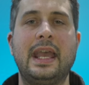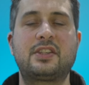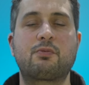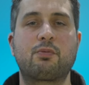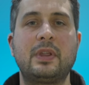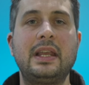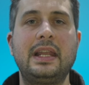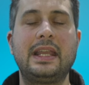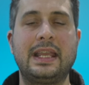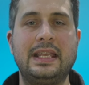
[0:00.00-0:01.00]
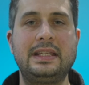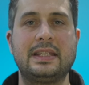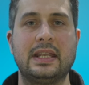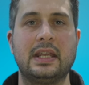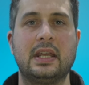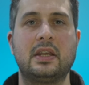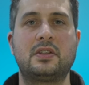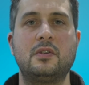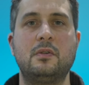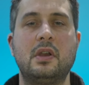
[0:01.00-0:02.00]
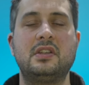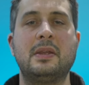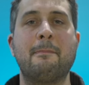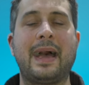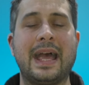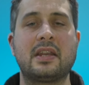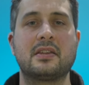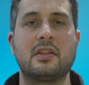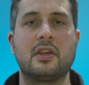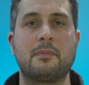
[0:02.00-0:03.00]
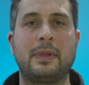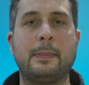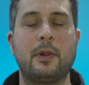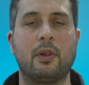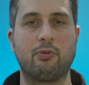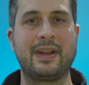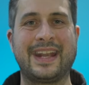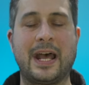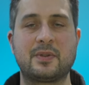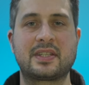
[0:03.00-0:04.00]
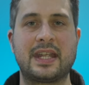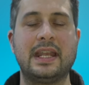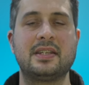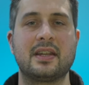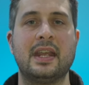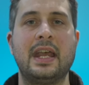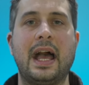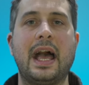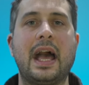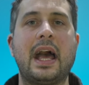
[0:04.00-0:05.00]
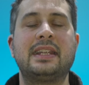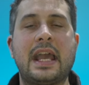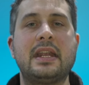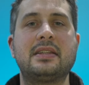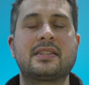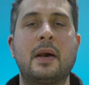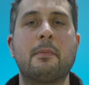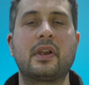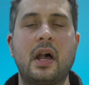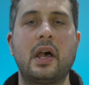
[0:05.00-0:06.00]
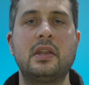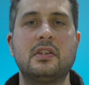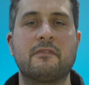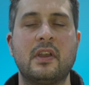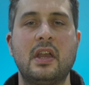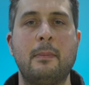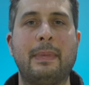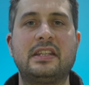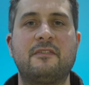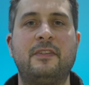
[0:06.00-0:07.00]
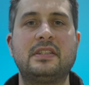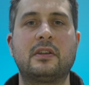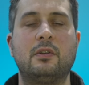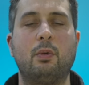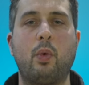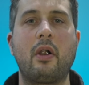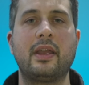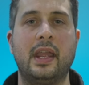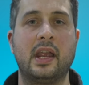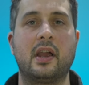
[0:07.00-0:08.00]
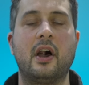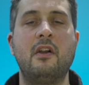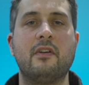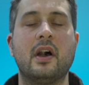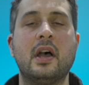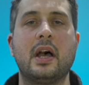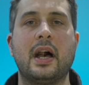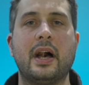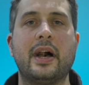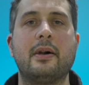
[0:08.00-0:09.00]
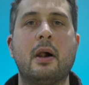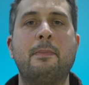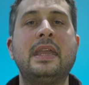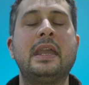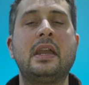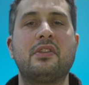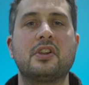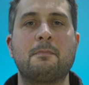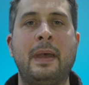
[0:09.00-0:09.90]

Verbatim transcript: It's really easy to demand that people renounce Satan and get into some kind of metaphysical worrying over a, a, a being that